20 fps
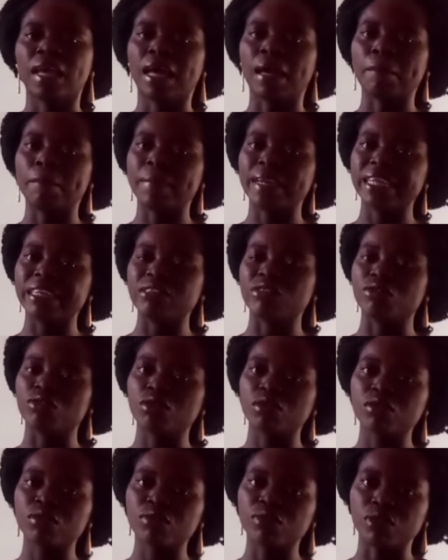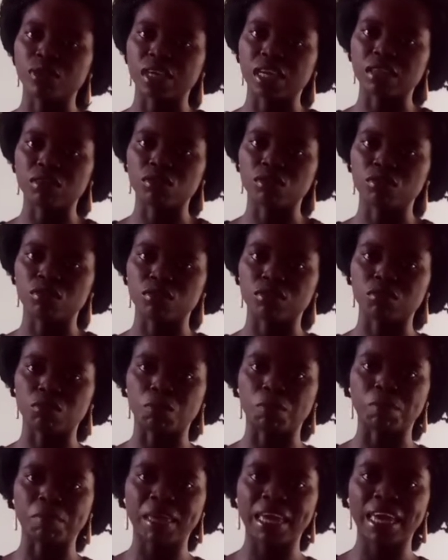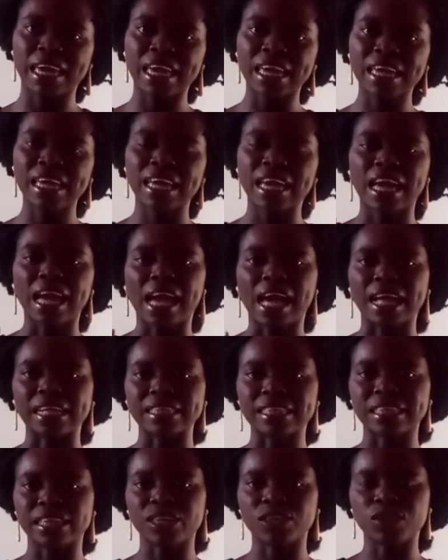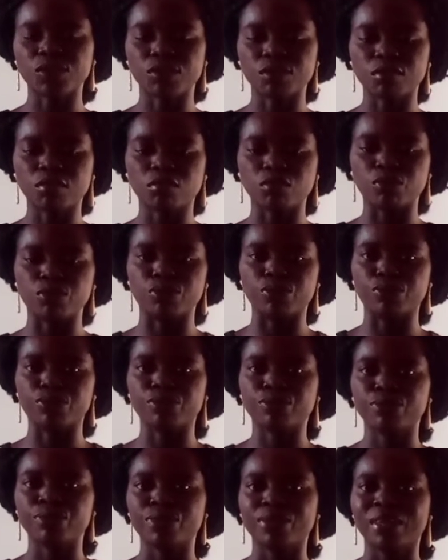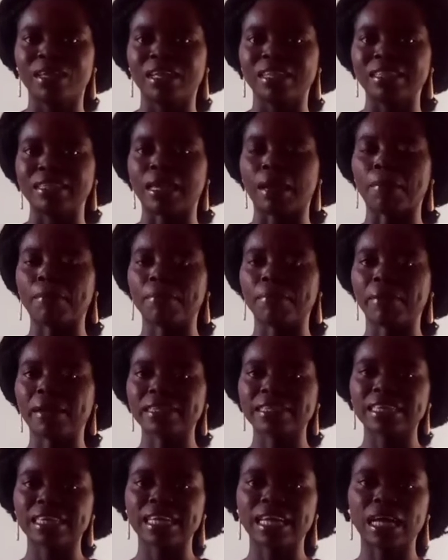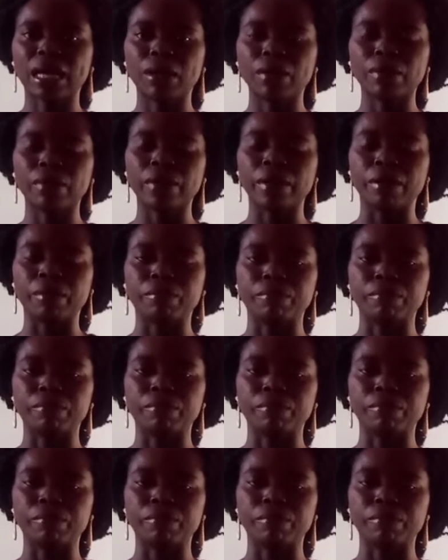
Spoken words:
And please don't forget also to pay attention to their practical